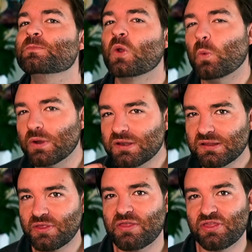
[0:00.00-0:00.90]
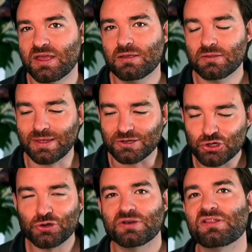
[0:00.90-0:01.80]
what is it, that thing that
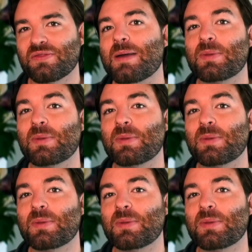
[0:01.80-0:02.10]
turns on that